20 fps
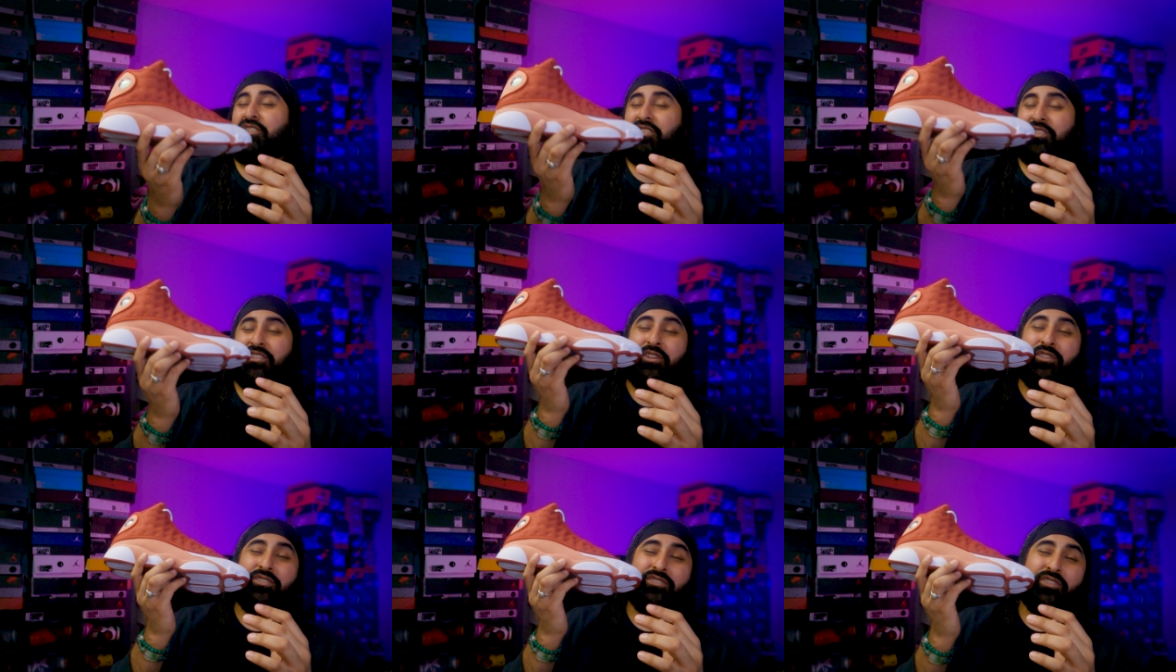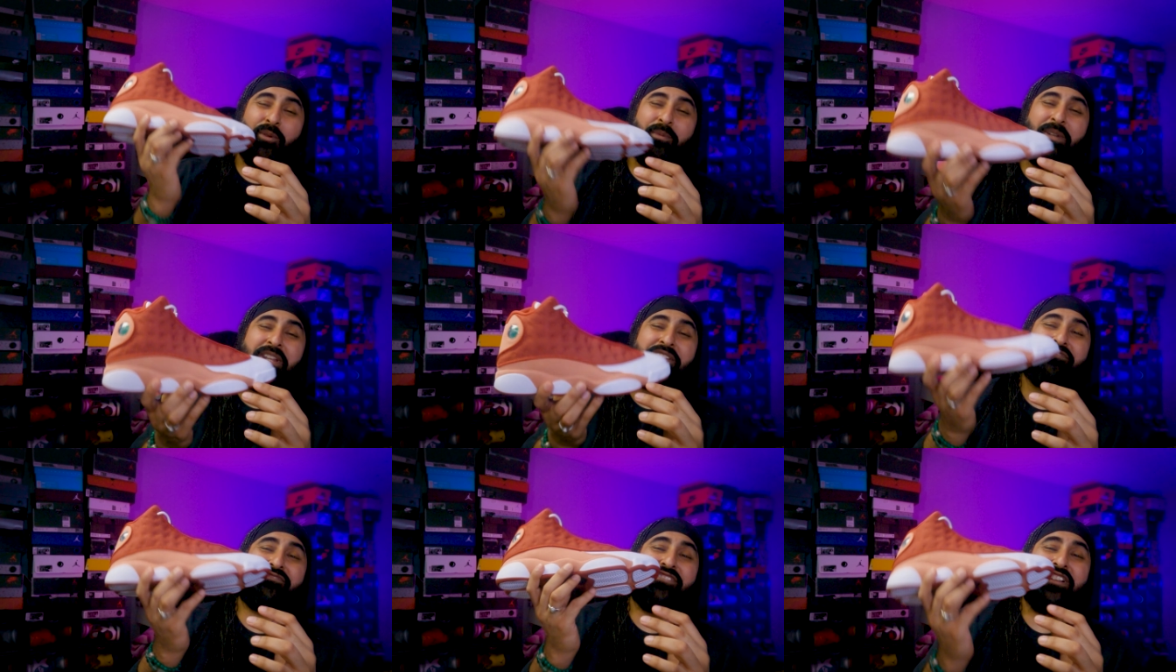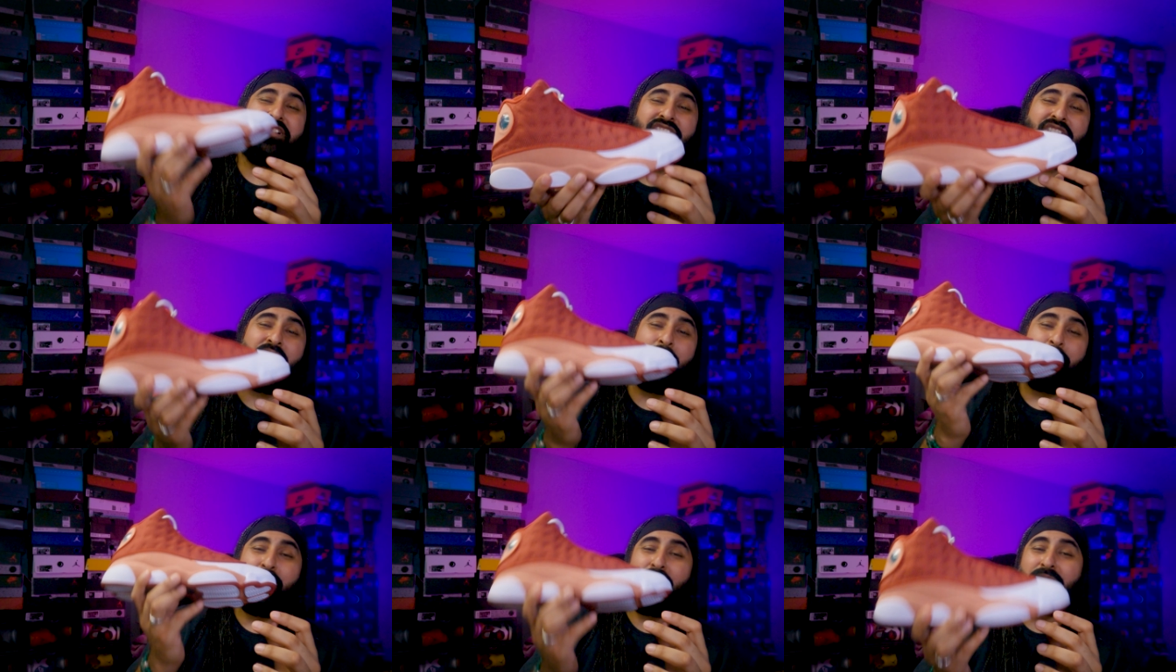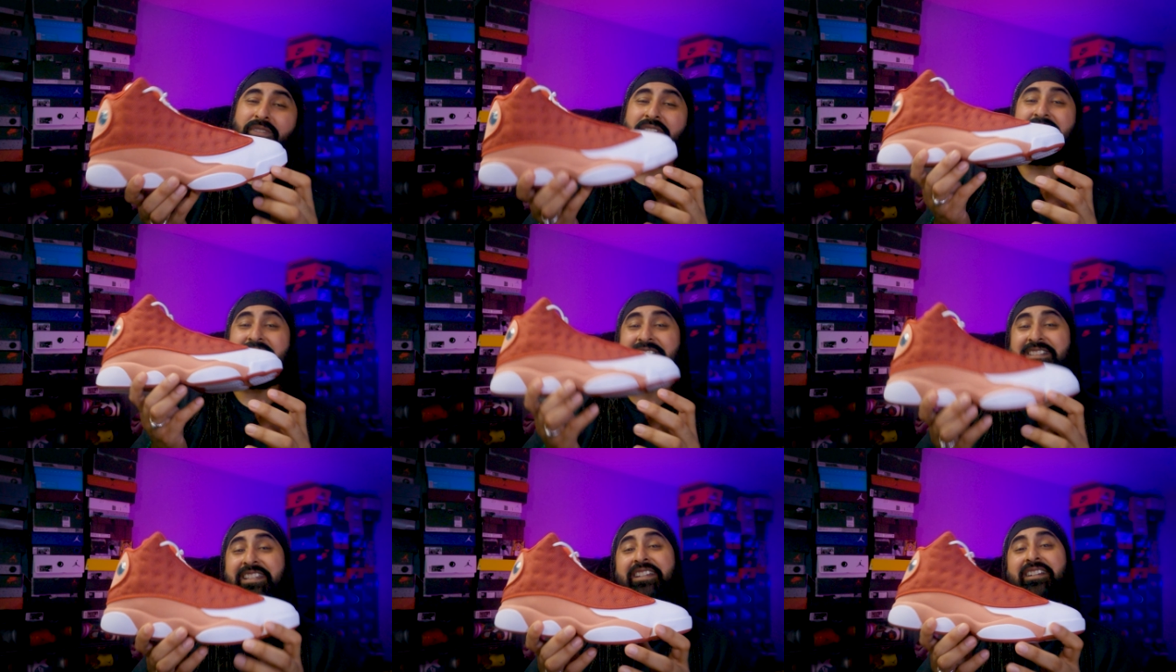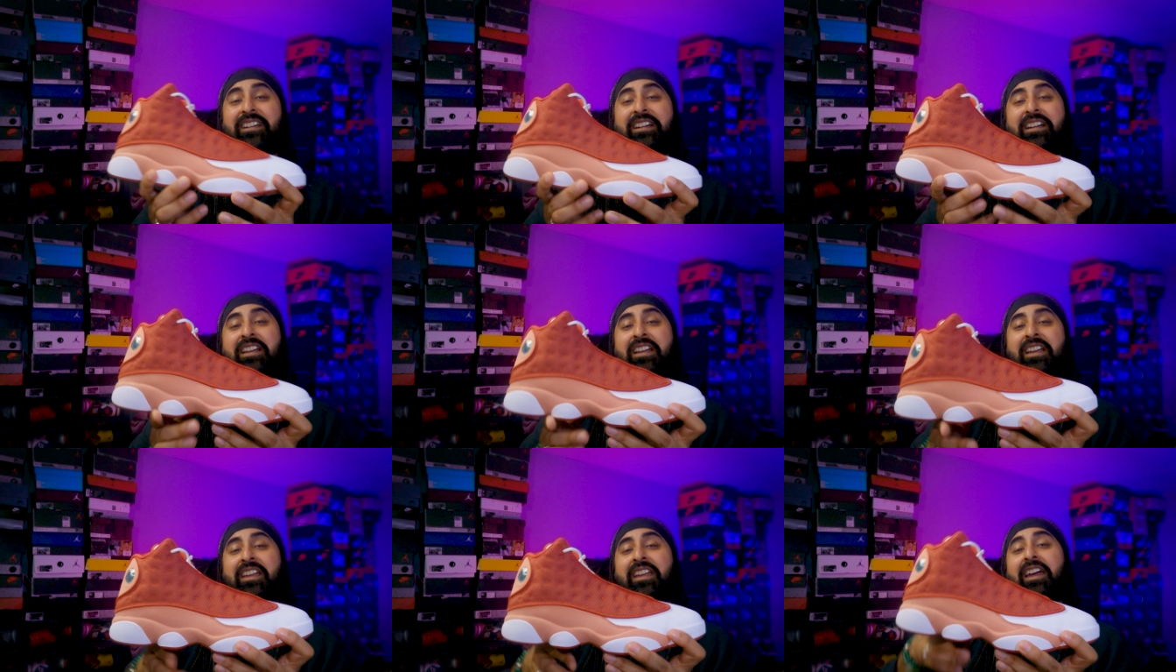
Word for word: You can do so many fits you can put to the sneaker.